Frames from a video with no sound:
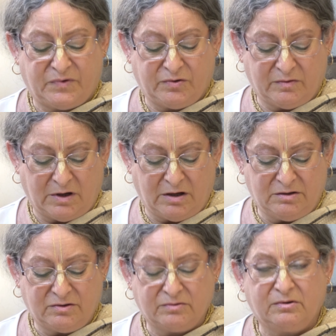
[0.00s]
to
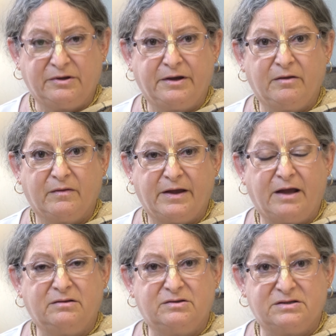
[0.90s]
unduly
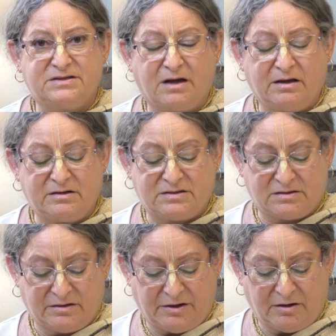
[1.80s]
and
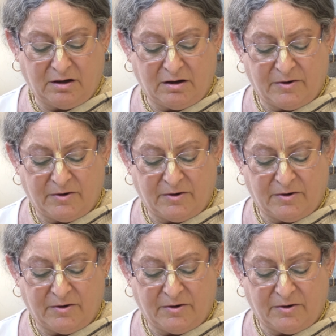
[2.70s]
dishonestly